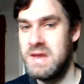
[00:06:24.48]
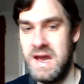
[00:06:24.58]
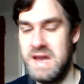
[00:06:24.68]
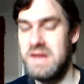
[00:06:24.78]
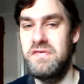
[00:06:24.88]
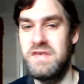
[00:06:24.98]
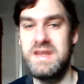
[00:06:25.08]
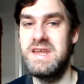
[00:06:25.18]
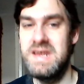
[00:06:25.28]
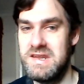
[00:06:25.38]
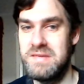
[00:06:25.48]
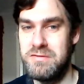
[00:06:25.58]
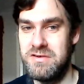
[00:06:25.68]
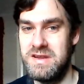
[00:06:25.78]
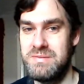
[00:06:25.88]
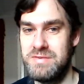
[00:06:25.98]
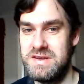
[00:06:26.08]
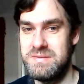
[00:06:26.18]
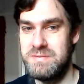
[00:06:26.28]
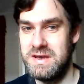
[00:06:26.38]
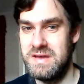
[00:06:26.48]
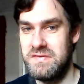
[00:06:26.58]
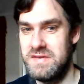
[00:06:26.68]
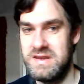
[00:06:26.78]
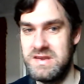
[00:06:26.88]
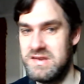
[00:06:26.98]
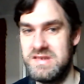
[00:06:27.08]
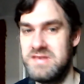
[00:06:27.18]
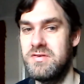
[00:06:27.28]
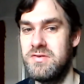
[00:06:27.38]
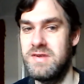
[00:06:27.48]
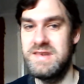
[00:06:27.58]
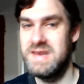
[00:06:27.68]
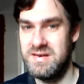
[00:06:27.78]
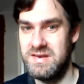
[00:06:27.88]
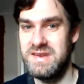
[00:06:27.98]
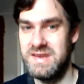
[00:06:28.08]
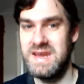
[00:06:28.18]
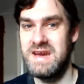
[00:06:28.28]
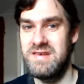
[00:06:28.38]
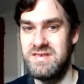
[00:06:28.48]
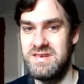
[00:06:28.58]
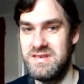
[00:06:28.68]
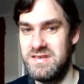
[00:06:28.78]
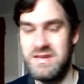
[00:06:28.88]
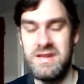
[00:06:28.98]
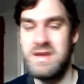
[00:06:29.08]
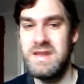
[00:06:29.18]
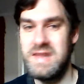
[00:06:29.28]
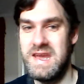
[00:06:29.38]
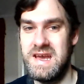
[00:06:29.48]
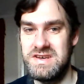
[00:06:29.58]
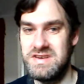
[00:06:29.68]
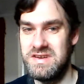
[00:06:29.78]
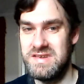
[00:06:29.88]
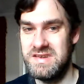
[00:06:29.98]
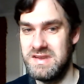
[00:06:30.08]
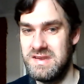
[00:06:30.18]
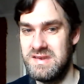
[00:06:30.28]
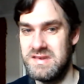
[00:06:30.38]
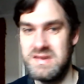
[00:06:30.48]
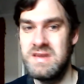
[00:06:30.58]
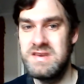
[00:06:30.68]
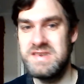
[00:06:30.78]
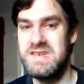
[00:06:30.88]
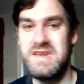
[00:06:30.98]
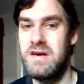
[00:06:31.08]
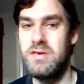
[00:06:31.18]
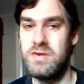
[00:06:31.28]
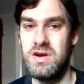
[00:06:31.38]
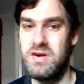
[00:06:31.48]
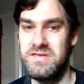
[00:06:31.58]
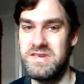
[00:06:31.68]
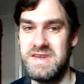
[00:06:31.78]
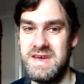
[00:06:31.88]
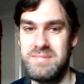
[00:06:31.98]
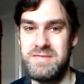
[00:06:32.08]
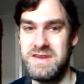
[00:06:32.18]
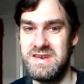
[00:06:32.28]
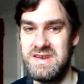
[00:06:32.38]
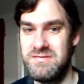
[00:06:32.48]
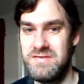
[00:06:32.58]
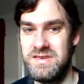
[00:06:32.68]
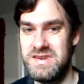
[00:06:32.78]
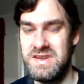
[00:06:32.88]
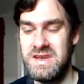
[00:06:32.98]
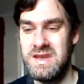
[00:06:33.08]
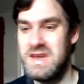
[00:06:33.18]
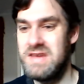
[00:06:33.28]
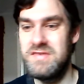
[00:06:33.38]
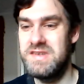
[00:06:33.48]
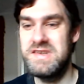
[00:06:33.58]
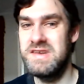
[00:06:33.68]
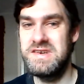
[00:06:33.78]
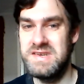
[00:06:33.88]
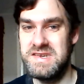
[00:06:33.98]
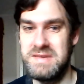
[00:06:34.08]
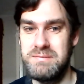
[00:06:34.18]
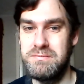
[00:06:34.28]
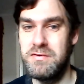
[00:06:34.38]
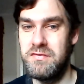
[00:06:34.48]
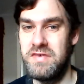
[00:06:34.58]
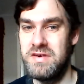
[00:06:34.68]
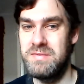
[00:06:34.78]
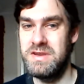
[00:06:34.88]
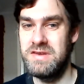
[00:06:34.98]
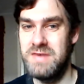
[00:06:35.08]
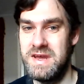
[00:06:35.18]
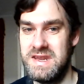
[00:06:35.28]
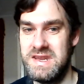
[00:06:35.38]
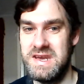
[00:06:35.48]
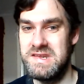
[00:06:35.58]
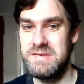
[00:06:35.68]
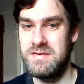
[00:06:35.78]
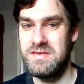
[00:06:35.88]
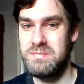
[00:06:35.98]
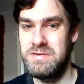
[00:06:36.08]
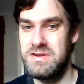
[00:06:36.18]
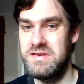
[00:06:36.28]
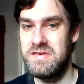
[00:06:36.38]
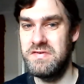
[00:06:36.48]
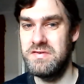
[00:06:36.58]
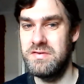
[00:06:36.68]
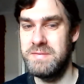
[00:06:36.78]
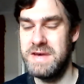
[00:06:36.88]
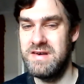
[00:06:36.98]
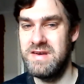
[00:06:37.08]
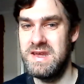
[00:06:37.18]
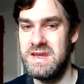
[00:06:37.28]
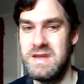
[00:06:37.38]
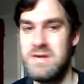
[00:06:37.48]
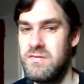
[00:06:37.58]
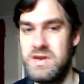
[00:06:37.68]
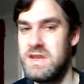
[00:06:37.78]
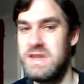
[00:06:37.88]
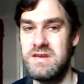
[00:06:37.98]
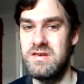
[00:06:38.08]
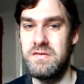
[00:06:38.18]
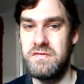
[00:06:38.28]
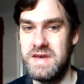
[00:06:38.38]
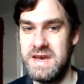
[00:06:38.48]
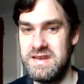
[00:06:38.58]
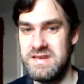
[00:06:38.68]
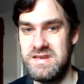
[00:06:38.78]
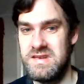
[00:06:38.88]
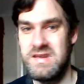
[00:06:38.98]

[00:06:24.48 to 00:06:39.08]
and I think it is pretty much perfect. The storytelling, the characters, the action scenes, just the whole concept, and it was such a simple film in a way, and that's what's beautiful about it. Really good effects.